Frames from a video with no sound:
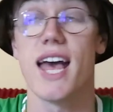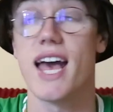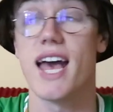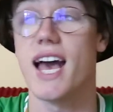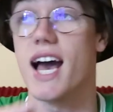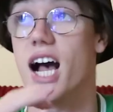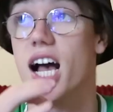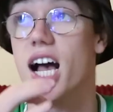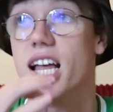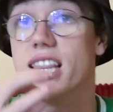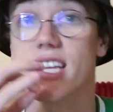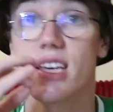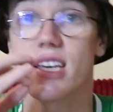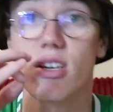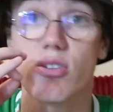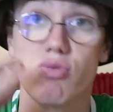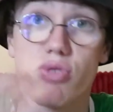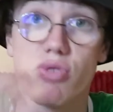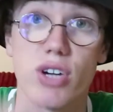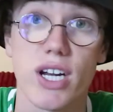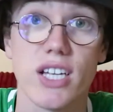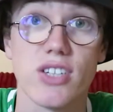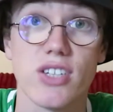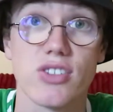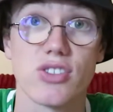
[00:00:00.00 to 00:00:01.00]
I think he'd
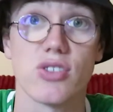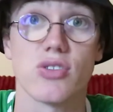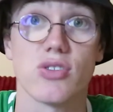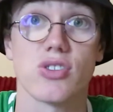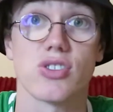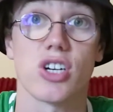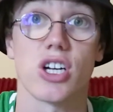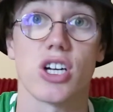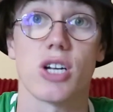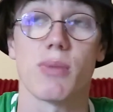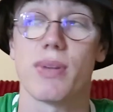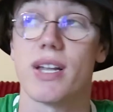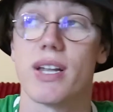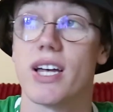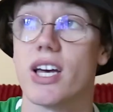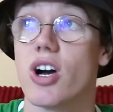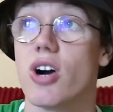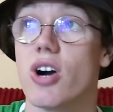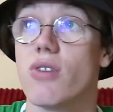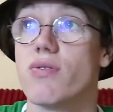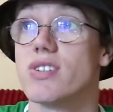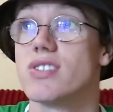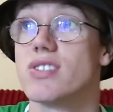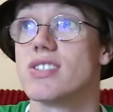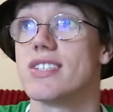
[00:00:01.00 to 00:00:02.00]
really suit the style of player.
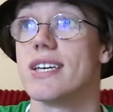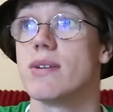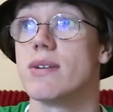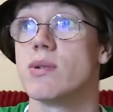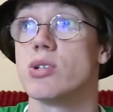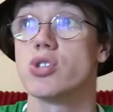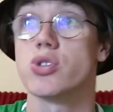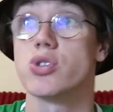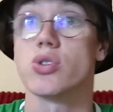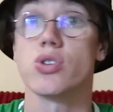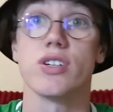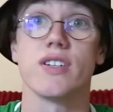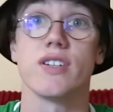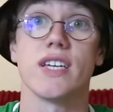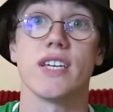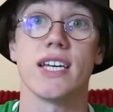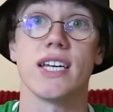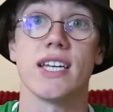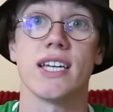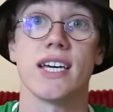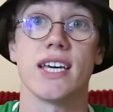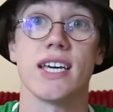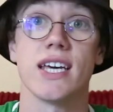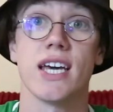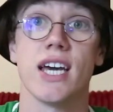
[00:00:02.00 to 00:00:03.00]
Obviously, with Troy
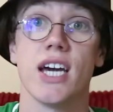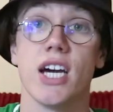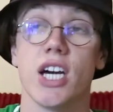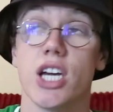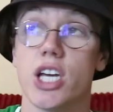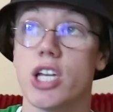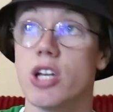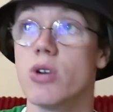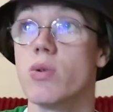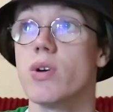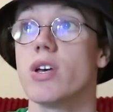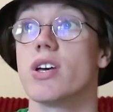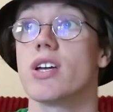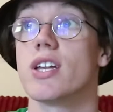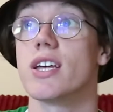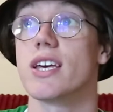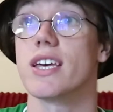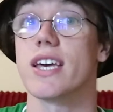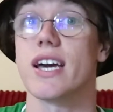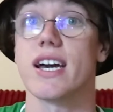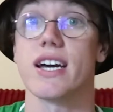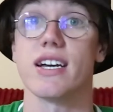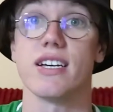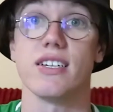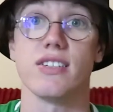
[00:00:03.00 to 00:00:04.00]
Deeney, you know what you're going to
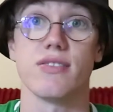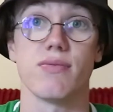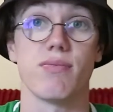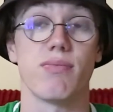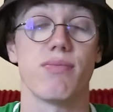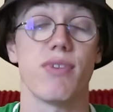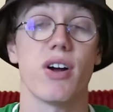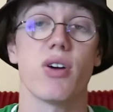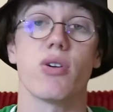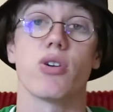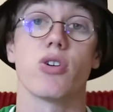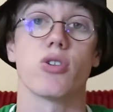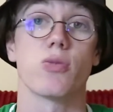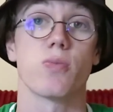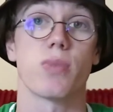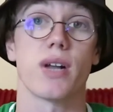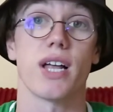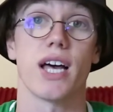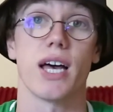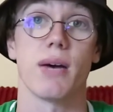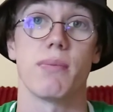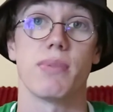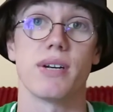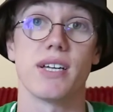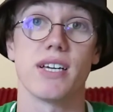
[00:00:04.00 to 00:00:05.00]
get. He's a very good
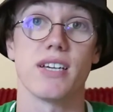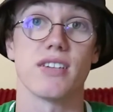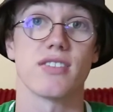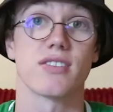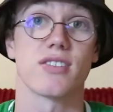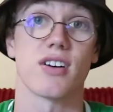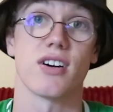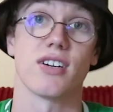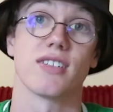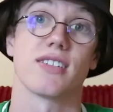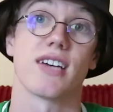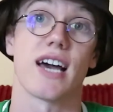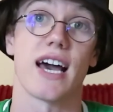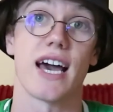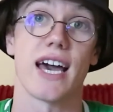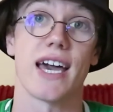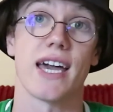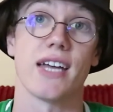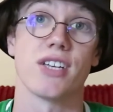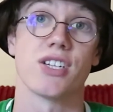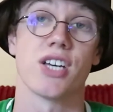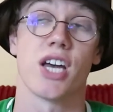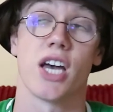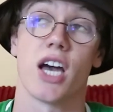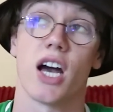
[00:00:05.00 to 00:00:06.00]
player, but he is starting to
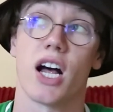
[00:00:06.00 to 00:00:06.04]
age.